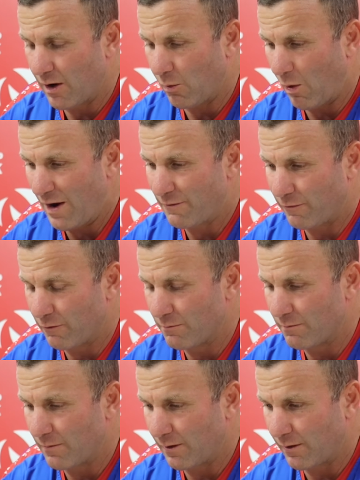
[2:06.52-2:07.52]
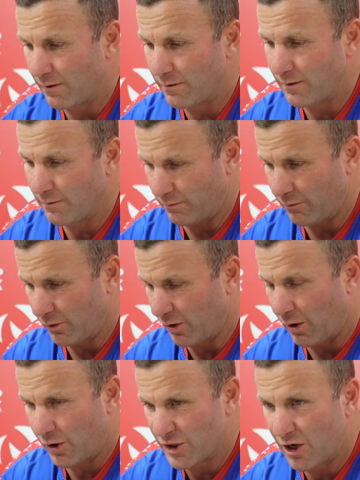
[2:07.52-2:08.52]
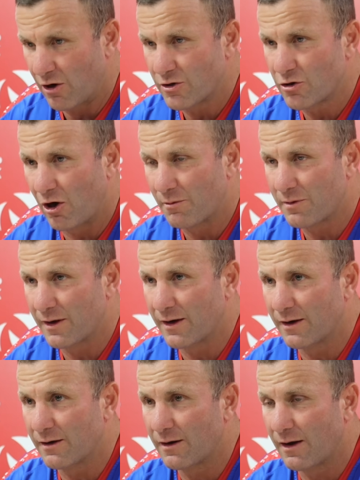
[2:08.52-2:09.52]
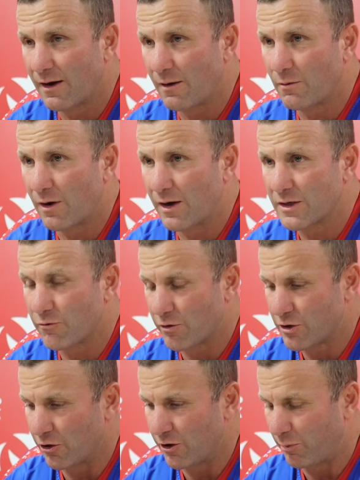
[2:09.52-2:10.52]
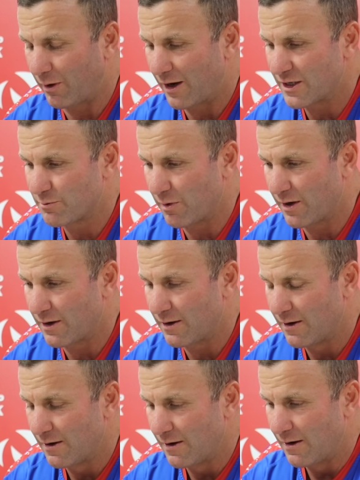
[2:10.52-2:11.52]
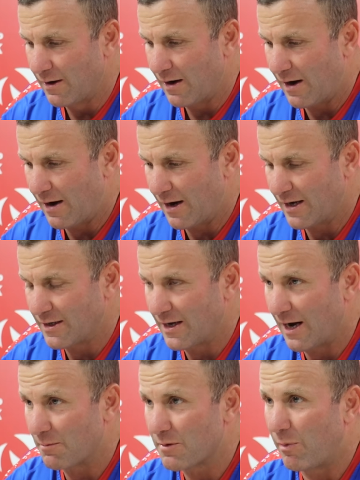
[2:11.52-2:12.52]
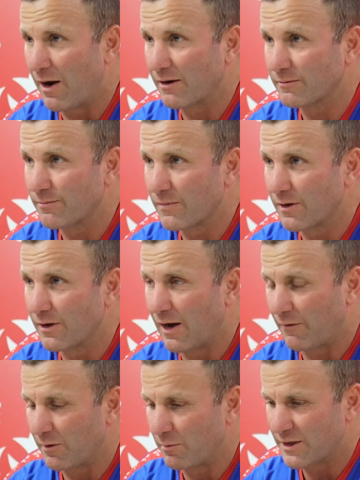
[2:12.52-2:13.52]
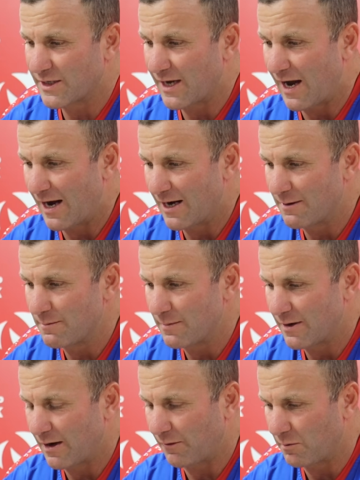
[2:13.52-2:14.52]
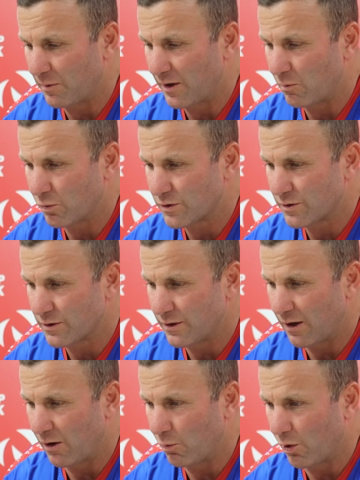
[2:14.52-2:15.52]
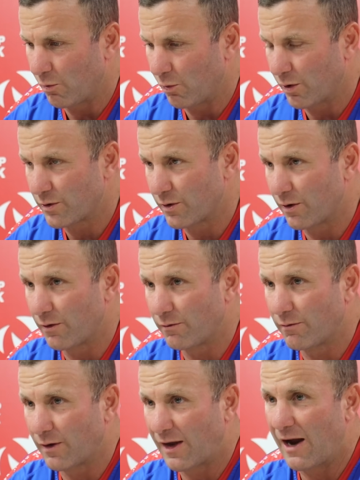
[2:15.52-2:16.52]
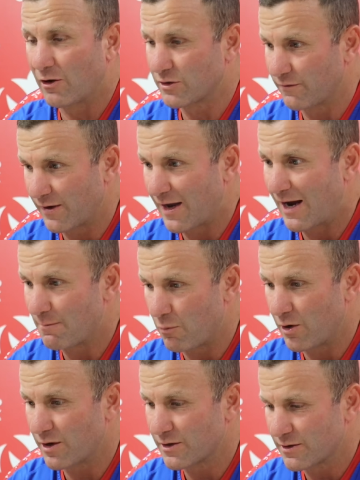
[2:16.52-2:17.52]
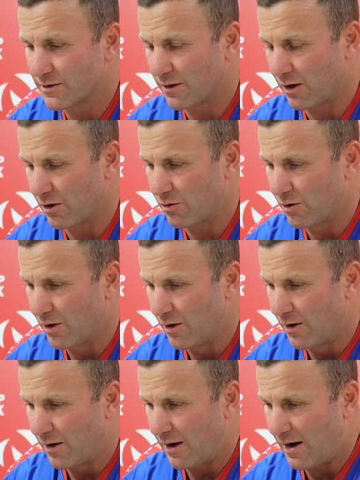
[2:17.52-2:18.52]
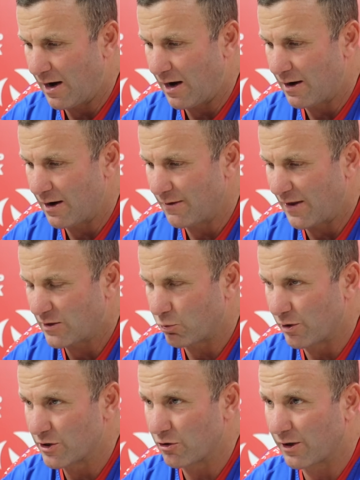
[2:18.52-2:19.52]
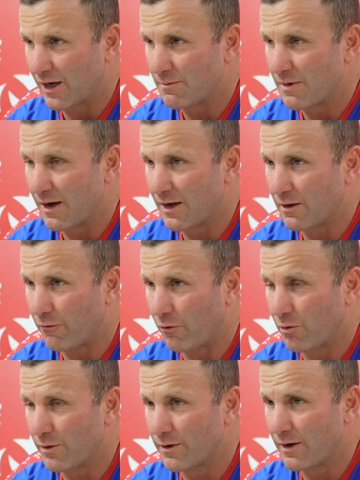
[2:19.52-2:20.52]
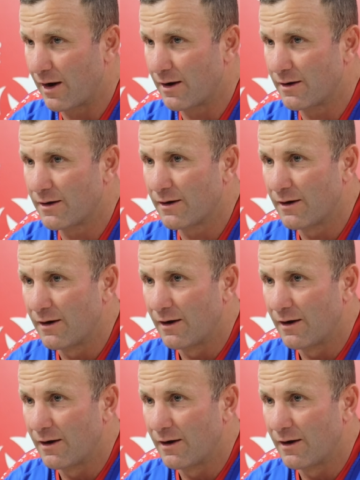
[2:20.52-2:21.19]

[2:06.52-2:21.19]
away from on his own type thing, and his return to play has been in depth, but nothing beats a game, and nothing beats what the chaos of a game brings. So that's what he's got to keep getting through, and